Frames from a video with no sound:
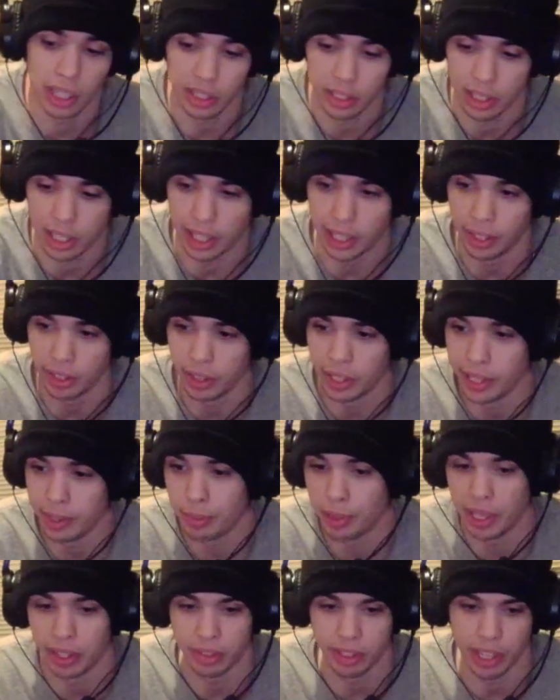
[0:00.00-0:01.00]
That's like the
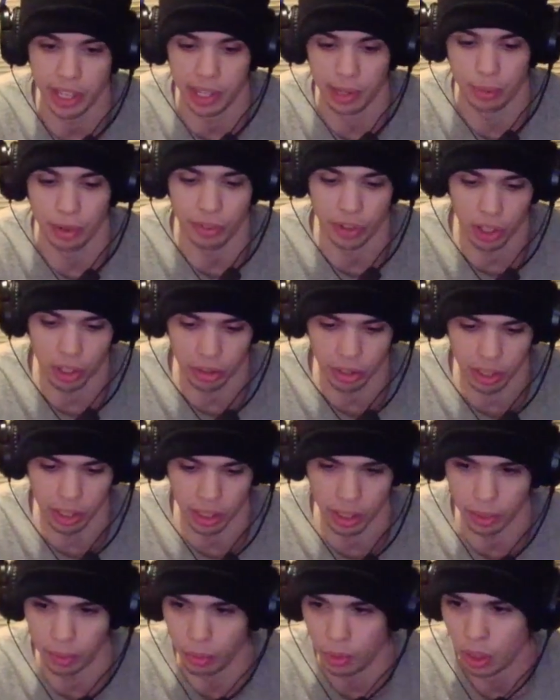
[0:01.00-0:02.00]
best game of all
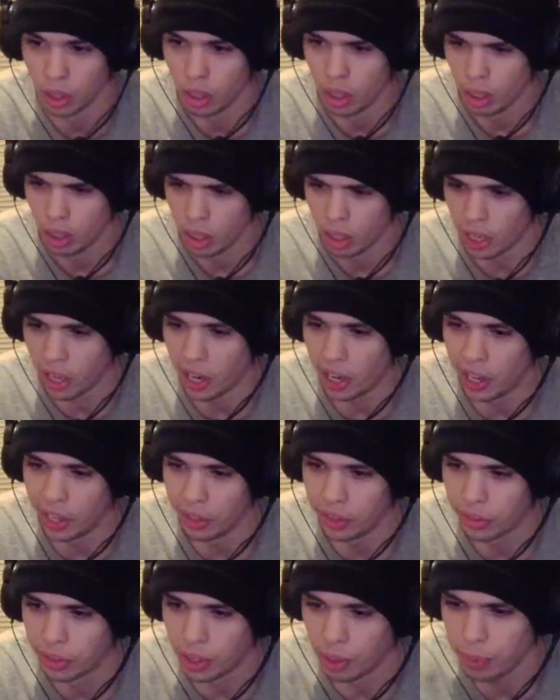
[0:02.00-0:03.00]
time. All
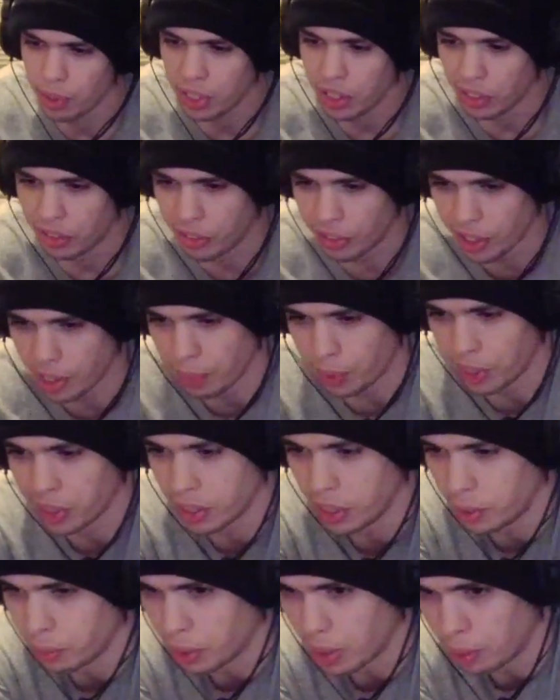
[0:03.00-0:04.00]
right, so let me get these
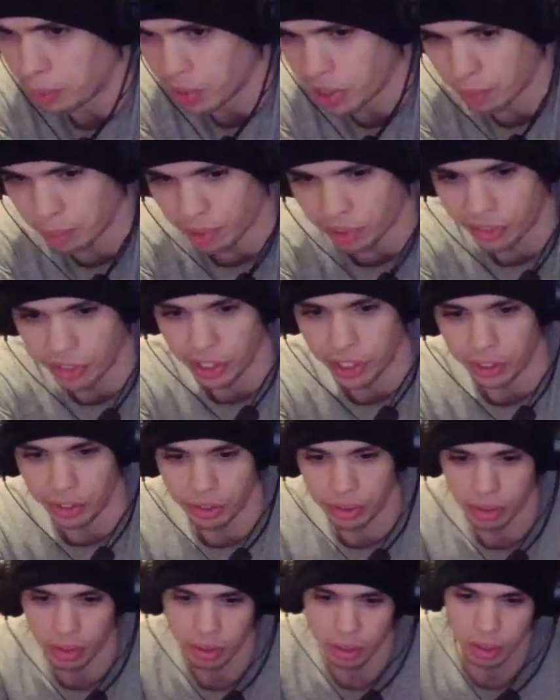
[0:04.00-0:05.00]
Famicom games out of my
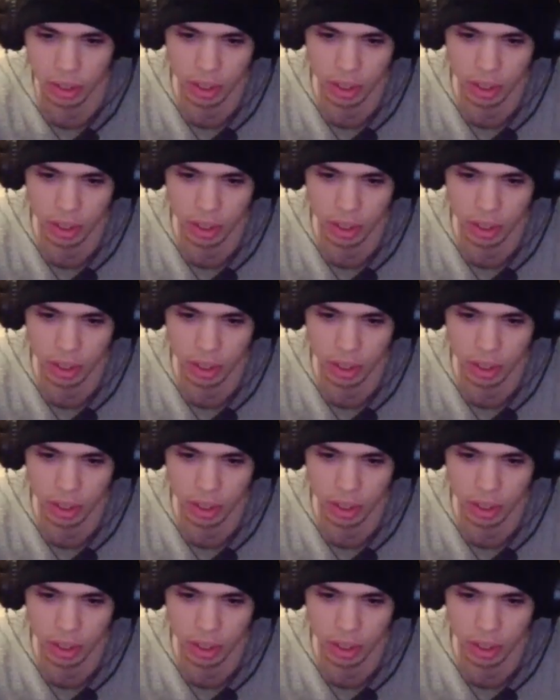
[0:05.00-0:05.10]
face.